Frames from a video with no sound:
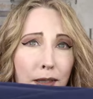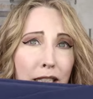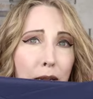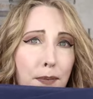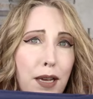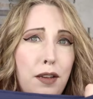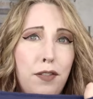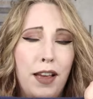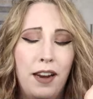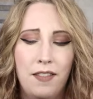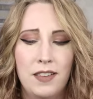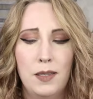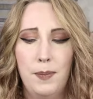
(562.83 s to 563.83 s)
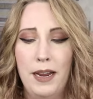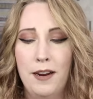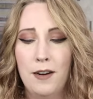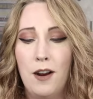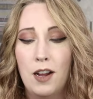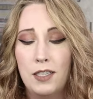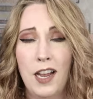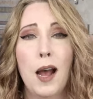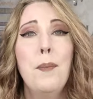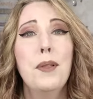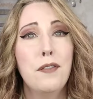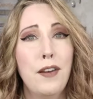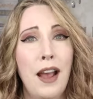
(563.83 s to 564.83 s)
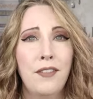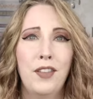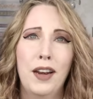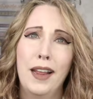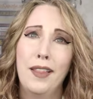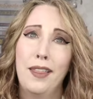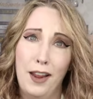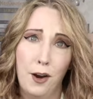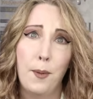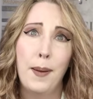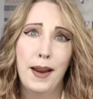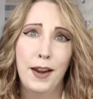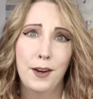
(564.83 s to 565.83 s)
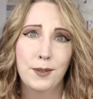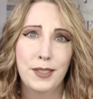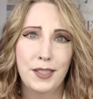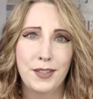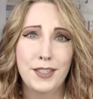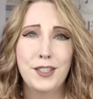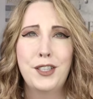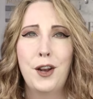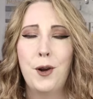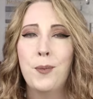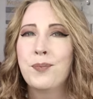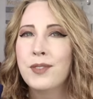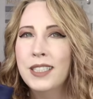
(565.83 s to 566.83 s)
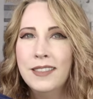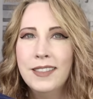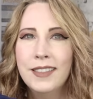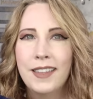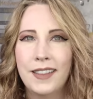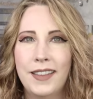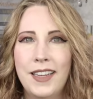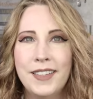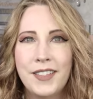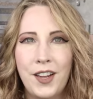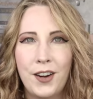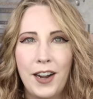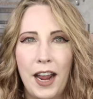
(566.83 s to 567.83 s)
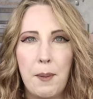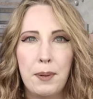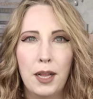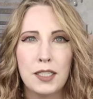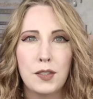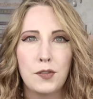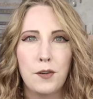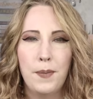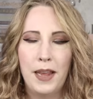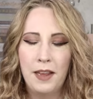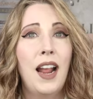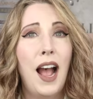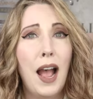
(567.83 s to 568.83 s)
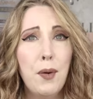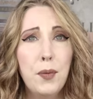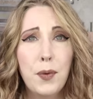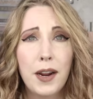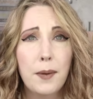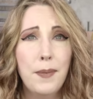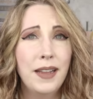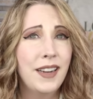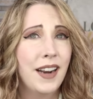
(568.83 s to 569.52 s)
really big fan of this pair, on top of the fact that they are pet hair resistant. So these are an A plus for me. Now I would recommend,